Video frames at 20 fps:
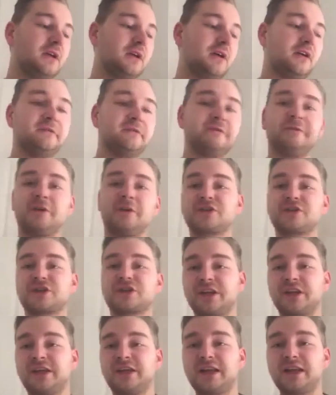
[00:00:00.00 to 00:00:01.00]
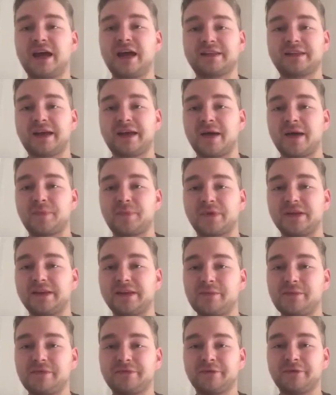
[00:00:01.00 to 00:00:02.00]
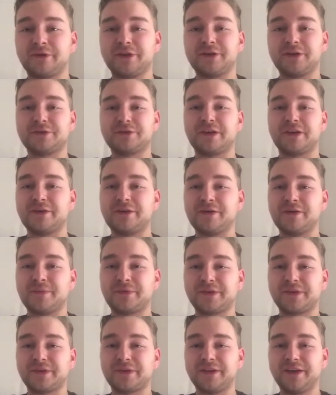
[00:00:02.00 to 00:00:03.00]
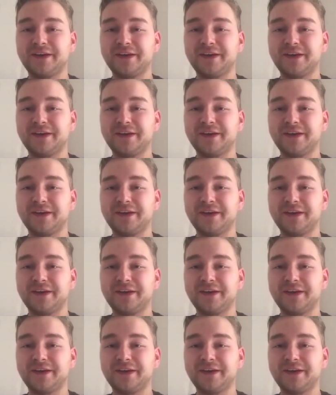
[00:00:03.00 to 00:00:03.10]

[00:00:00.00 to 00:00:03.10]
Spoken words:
unfortunately, it had to happen the day before the UK Open.